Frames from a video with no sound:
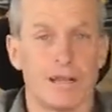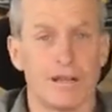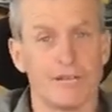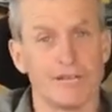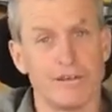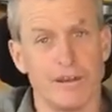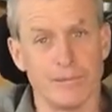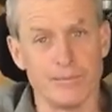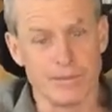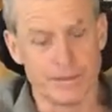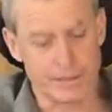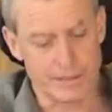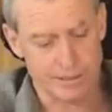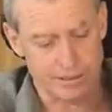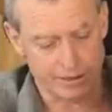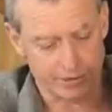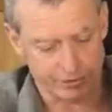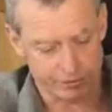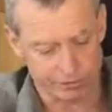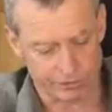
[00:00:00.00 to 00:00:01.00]
to cut something, I
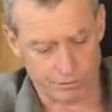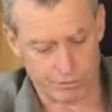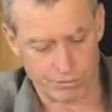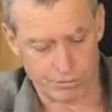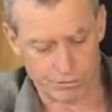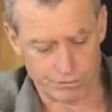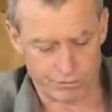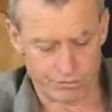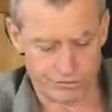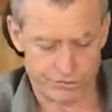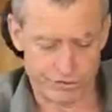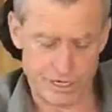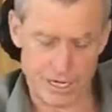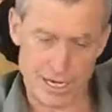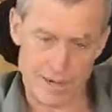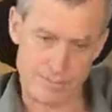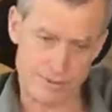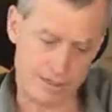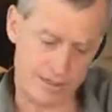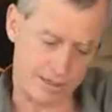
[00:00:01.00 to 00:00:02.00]
can just go
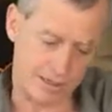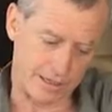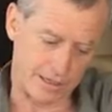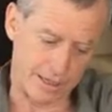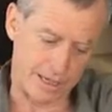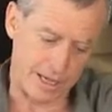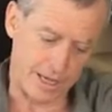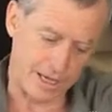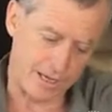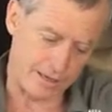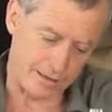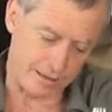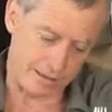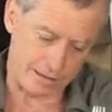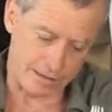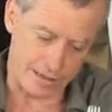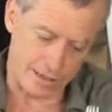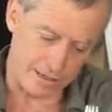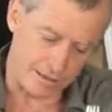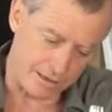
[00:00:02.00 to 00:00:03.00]
jab in like that
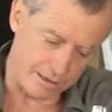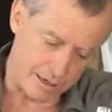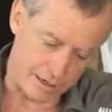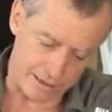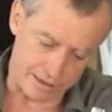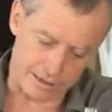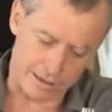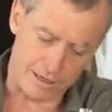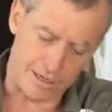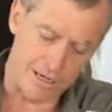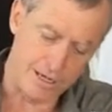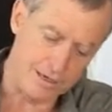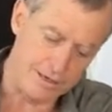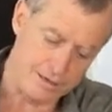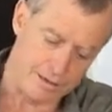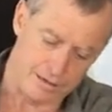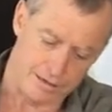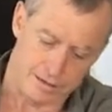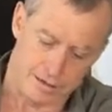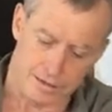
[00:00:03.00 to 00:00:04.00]
and cut, cut, cut.
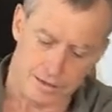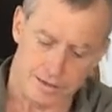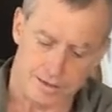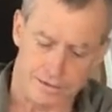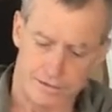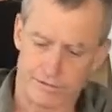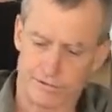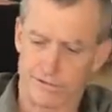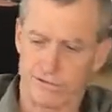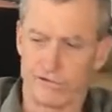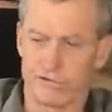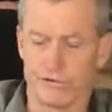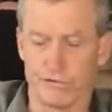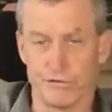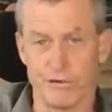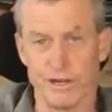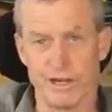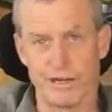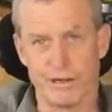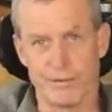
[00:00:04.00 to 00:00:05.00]
This is
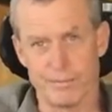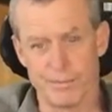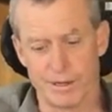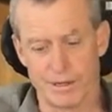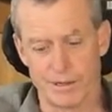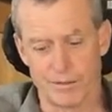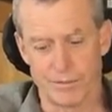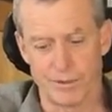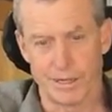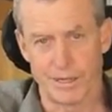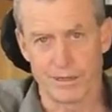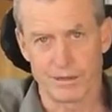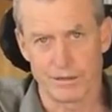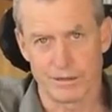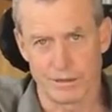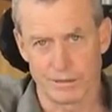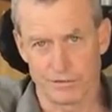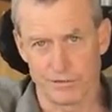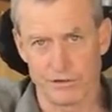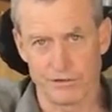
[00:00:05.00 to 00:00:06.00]
serrated, by the way.
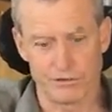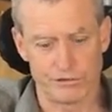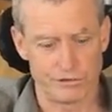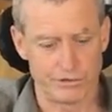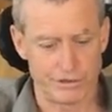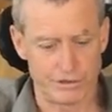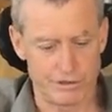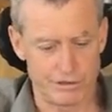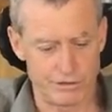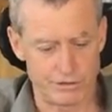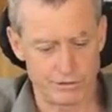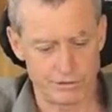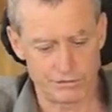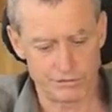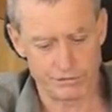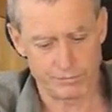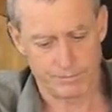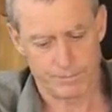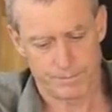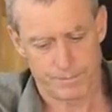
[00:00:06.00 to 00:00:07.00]
It's easier to
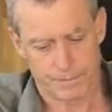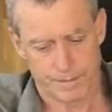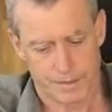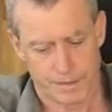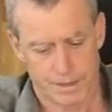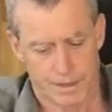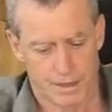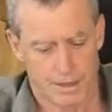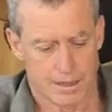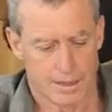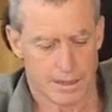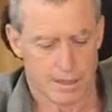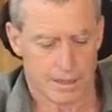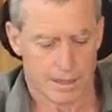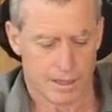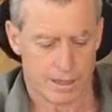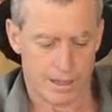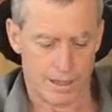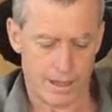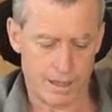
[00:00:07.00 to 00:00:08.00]
use.
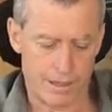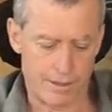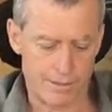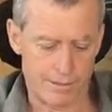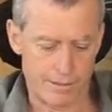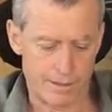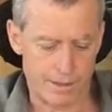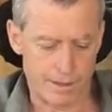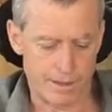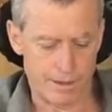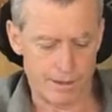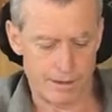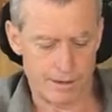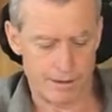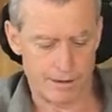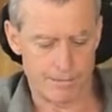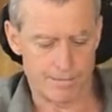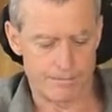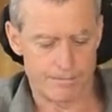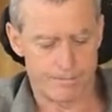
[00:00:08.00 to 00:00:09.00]
And then
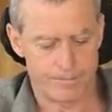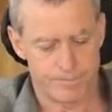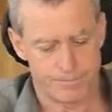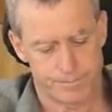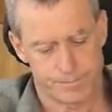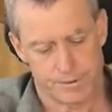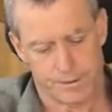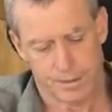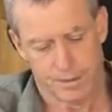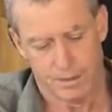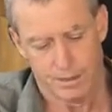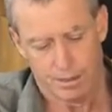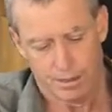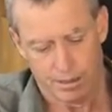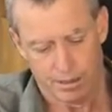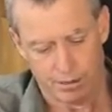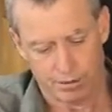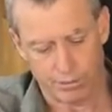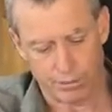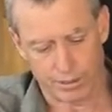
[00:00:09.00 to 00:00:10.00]
I
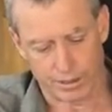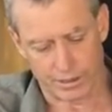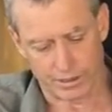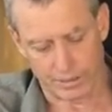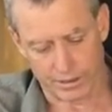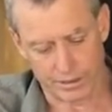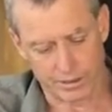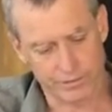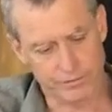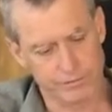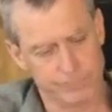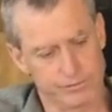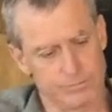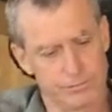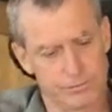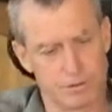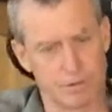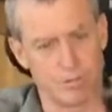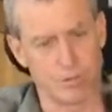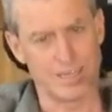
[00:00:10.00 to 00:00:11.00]
can go like this,
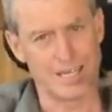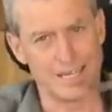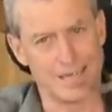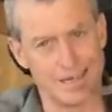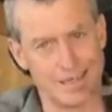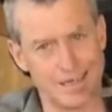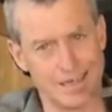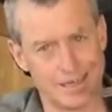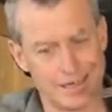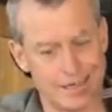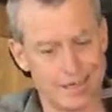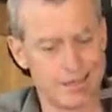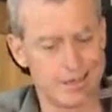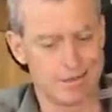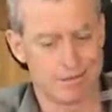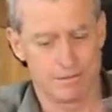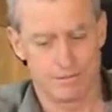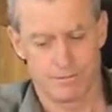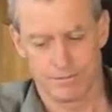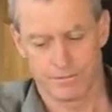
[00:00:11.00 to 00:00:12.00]
go eat, eat, eat.